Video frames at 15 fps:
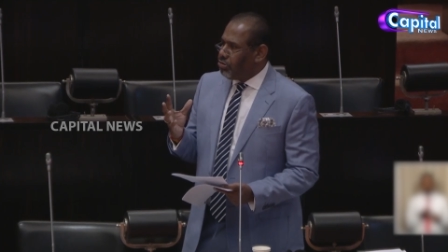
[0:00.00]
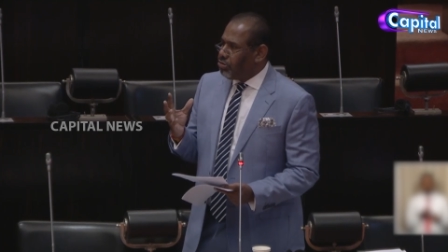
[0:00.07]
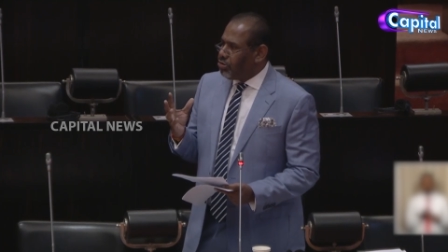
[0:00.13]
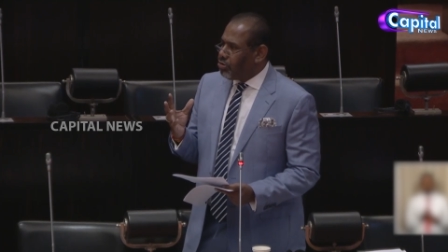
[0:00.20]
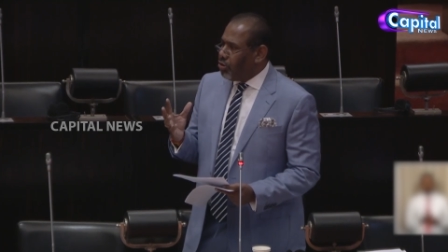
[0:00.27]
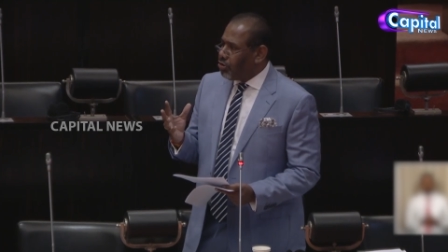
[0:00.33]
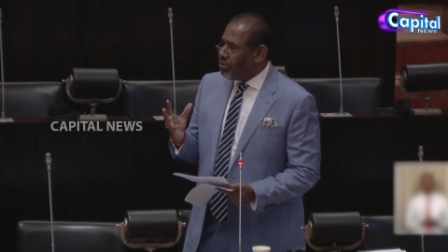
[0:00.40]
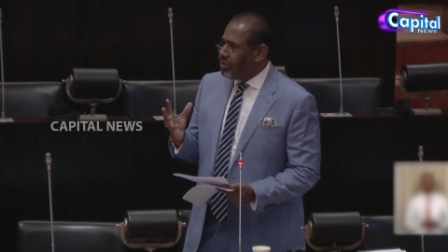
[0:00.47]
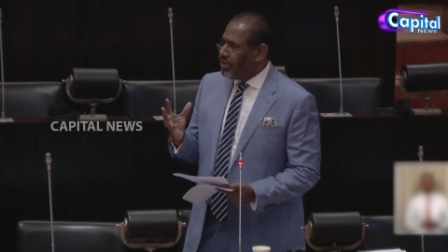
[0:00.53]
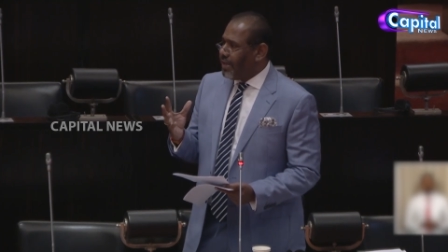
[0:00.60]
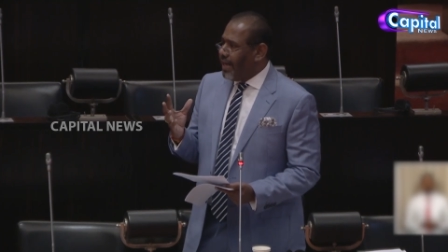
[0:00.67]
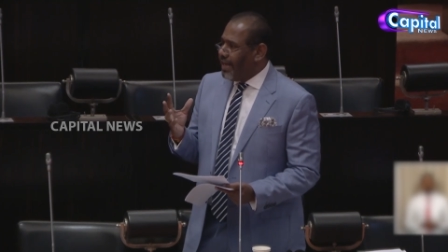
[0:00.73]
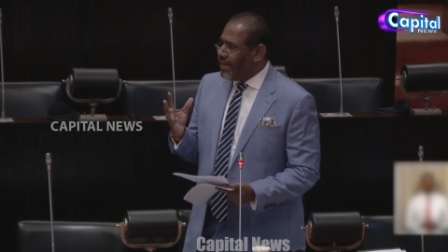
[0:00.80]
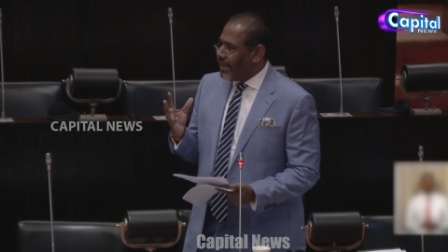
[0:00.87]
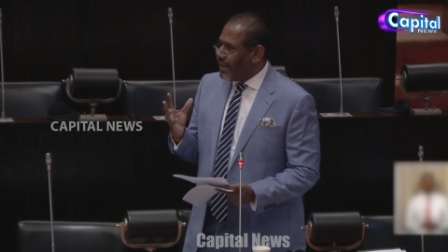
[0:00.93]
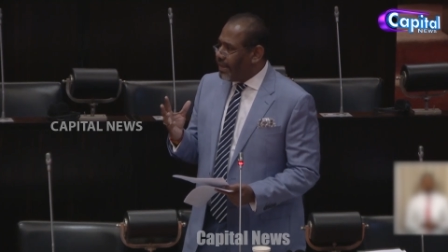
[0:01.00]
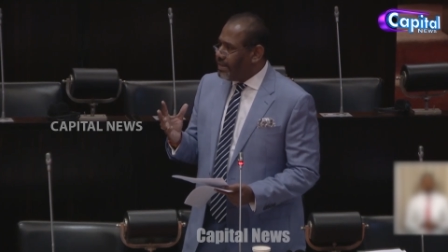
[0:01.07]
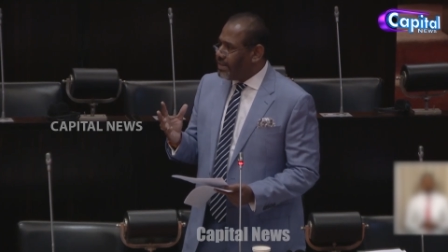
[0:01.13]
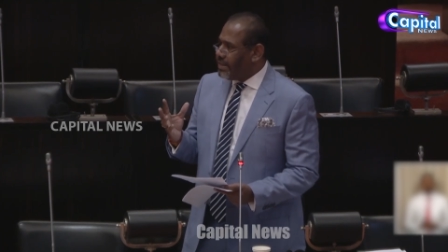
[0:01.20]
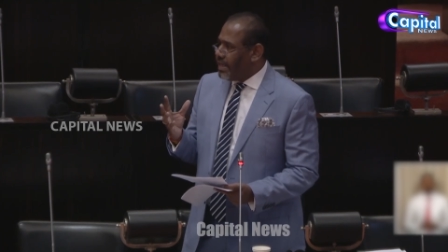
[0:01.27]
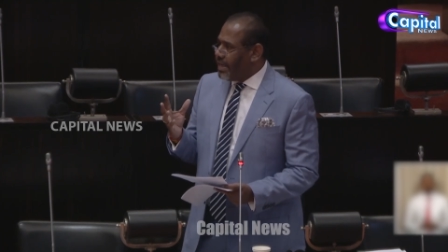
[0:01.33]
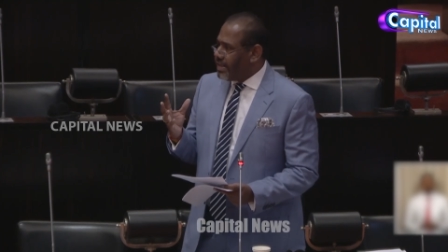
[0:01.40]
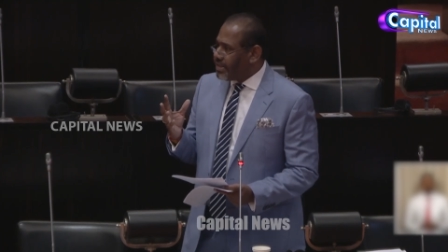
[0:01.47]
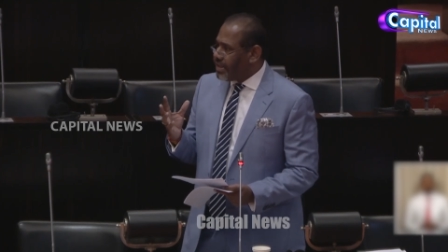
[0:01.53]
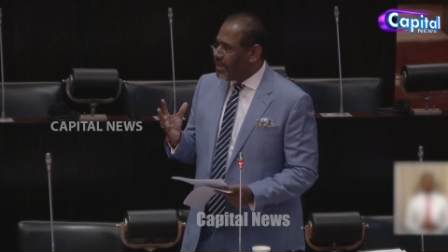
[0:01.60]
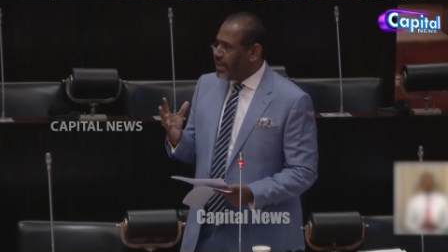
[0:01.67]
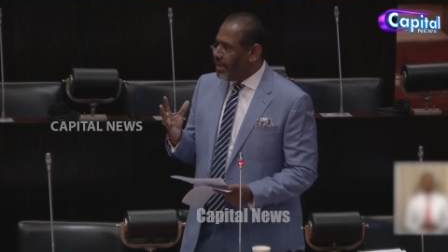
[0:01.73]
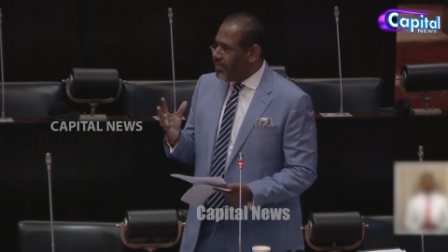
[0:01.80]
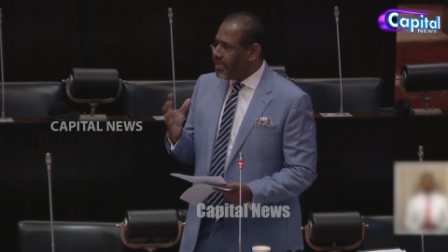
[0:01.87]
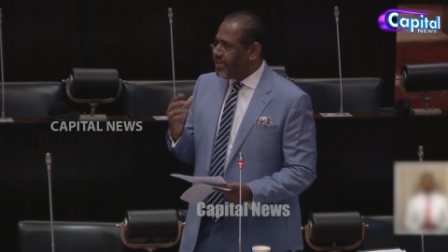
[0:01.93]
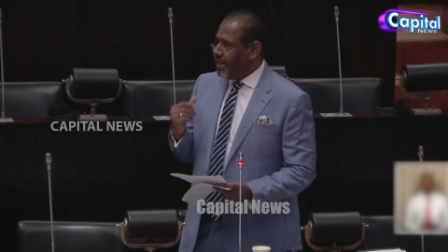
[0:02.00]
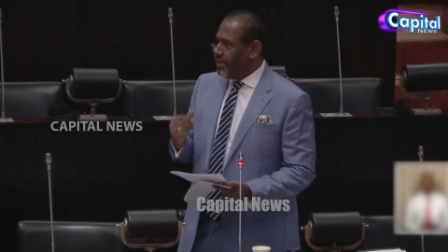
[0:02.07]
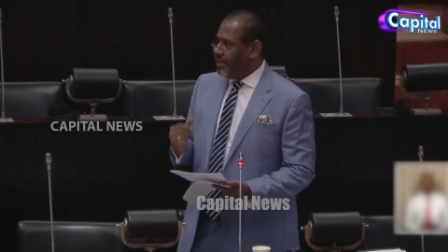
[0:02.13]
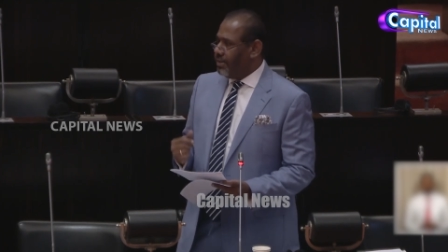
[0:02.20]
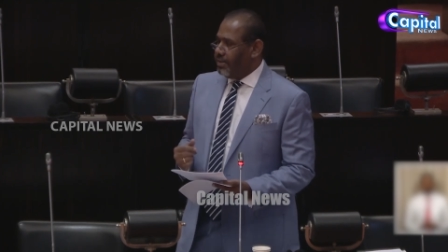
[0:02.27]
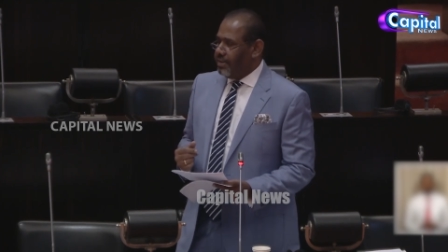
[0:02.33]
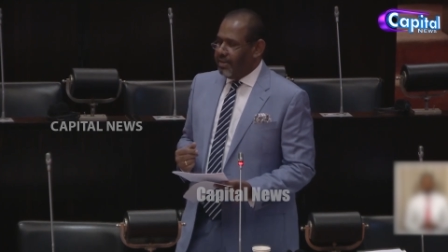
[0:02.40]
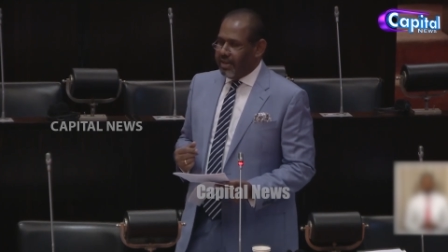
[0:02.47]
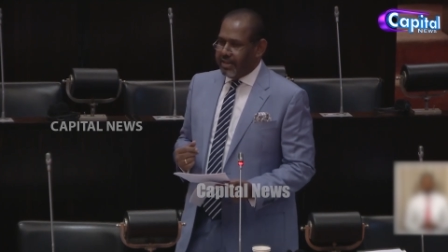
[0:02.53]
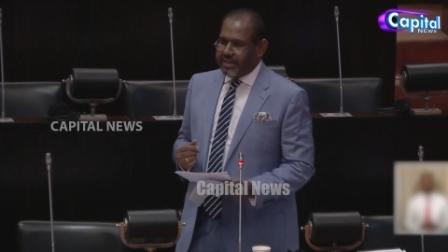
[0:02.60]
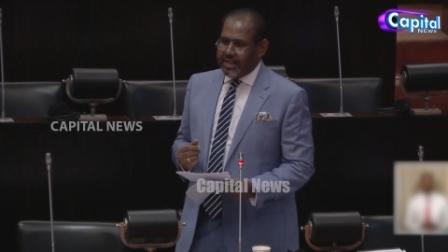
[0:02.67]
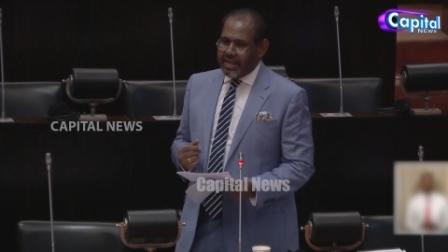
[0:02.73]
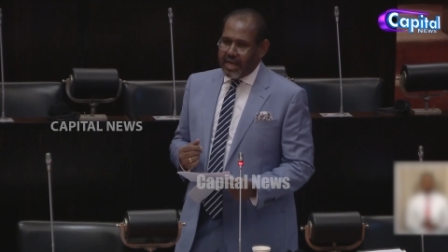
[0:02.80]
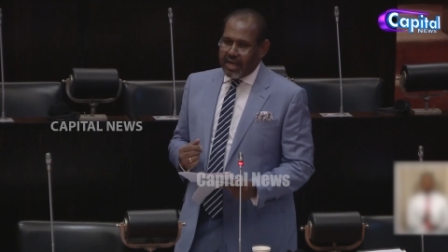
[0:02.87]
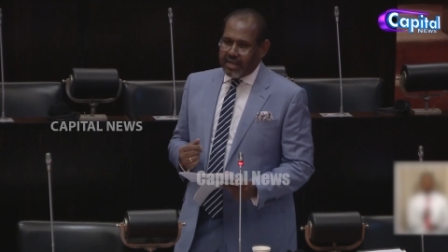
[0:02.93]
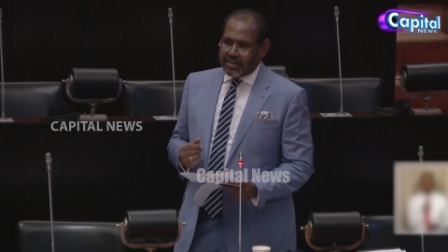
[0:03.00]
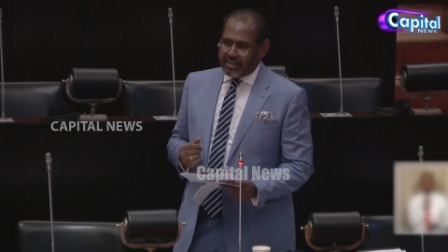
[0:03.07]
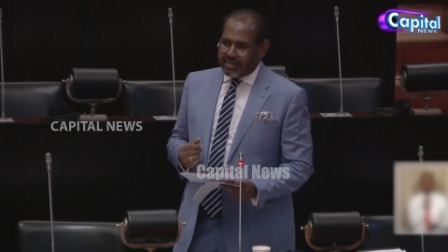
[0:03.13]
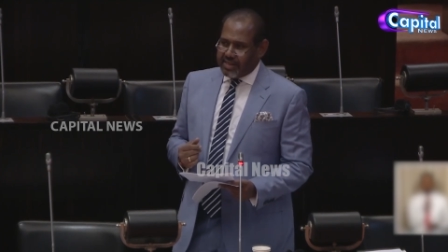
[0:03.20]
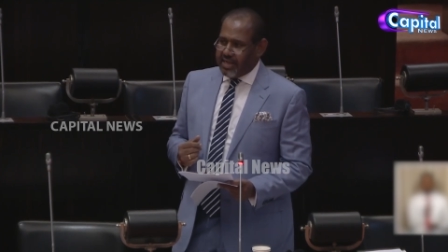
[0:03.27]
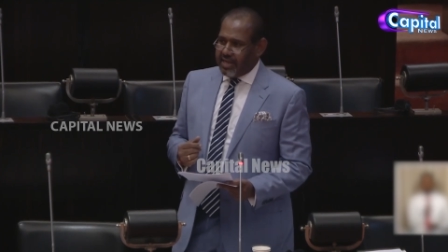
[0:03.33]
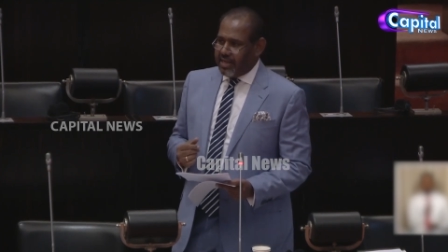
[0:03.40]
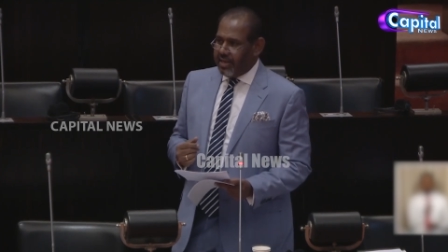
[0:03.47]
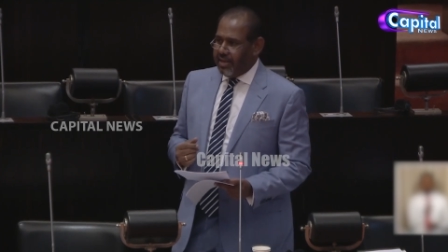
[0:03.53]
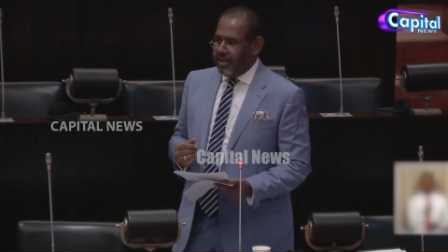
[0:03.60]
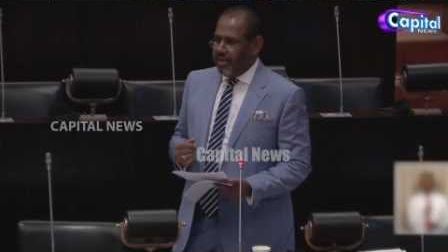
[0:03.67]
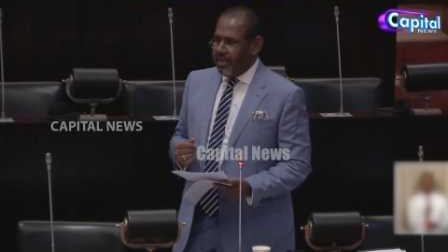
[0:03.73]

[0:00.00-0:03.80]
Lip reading: Truth and Reconciliation Commission, a TRC,